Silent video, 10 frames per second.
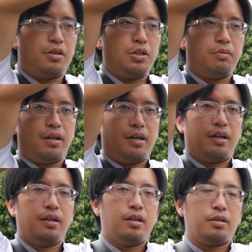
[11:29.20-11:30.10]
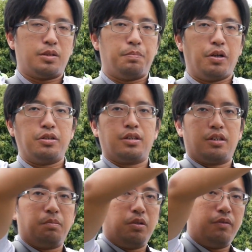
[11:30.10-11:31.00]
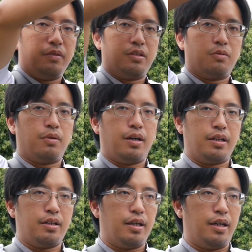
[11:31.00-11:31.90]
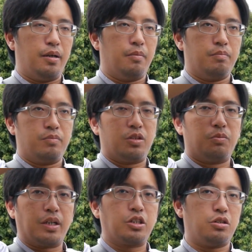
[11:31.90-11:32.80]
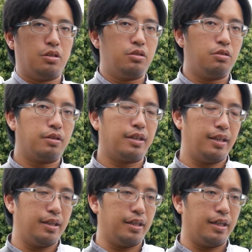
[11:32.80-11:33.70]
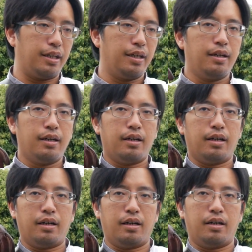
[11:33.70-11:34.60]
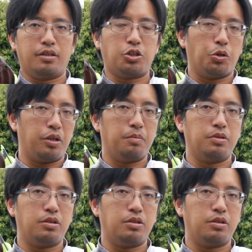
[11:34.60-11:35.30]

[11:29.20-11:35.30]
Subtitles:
though you are supposedly moving the right direction to get the shoulder in